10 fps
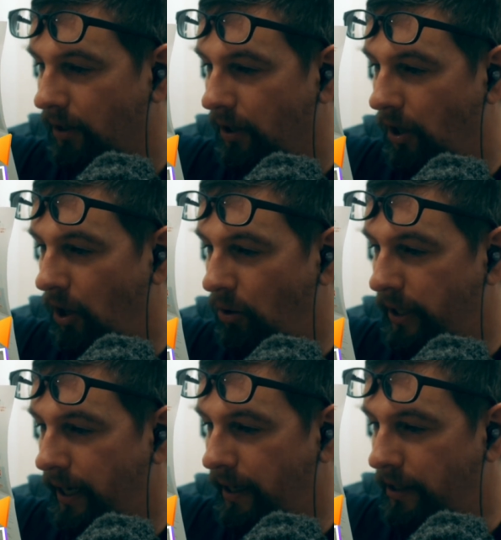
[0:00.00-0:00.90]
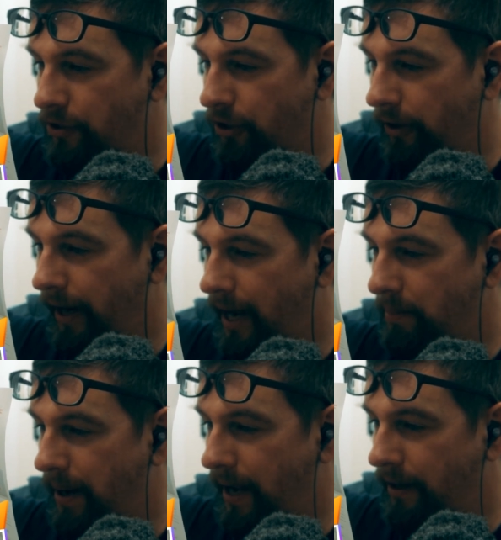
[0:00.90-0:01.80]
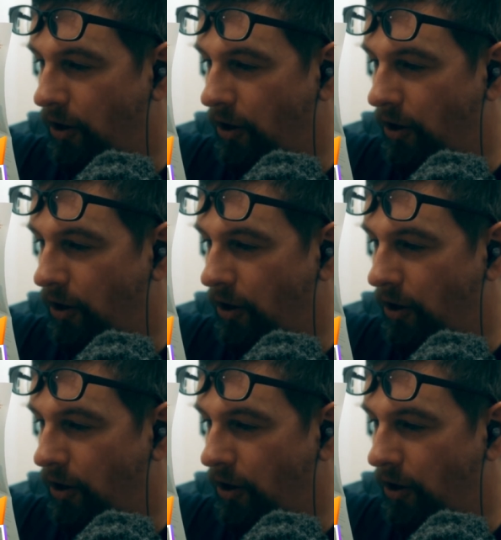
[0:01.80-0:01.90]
Okay, insert headband